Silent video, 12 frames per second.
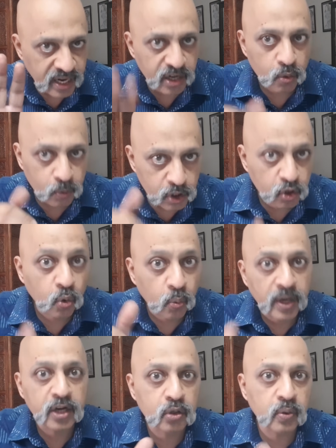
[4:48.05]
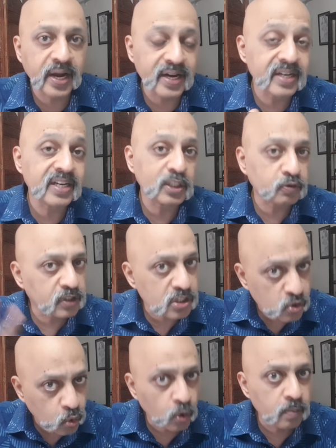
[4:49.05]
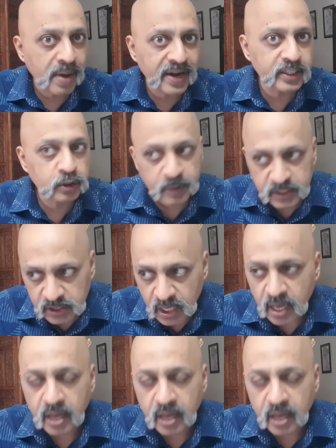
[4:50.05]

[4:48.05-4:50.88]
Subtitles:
and you would do well to get in touch with the school managements